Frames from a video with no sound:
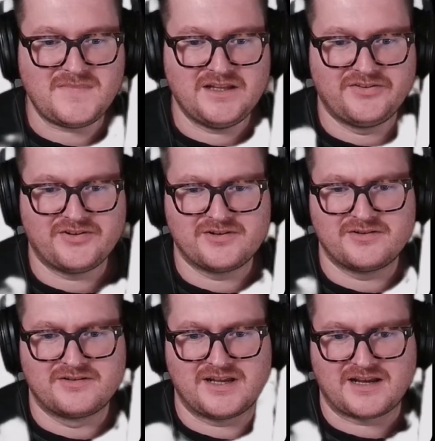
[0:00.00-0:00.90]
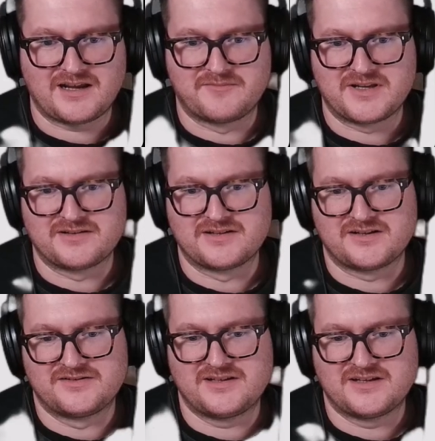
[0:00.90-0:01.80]
So yeah, I mean,
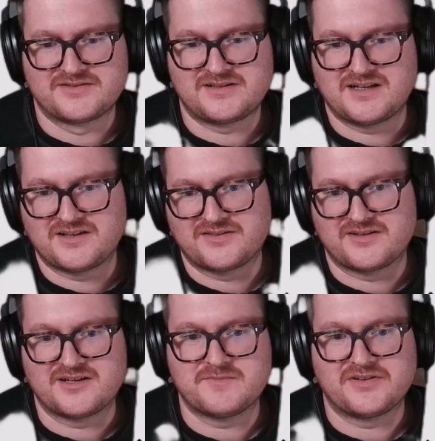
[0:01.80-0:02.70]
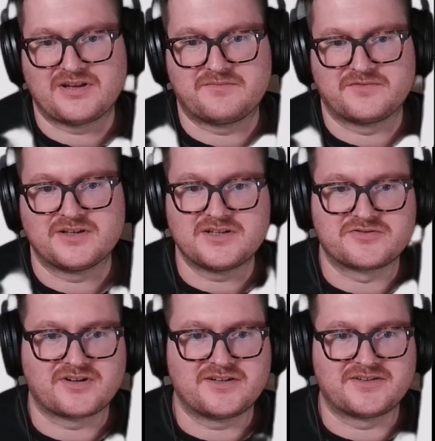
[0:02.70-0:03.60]
the underlying theme is I've really
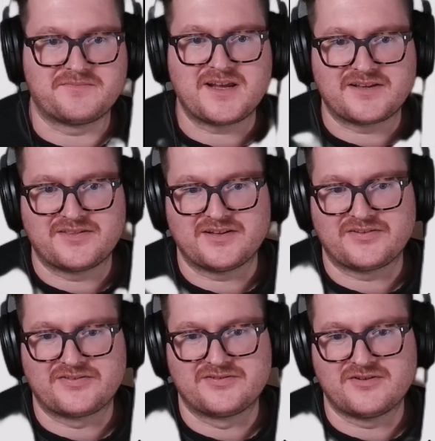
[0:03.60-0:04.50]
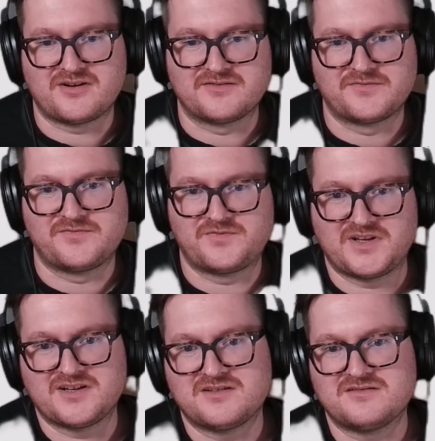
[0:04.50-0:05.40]
tried to make this not
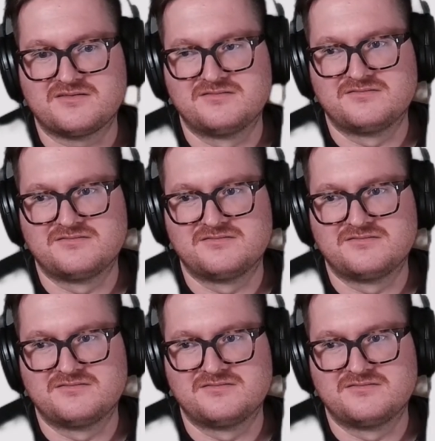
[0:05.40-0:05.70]
feel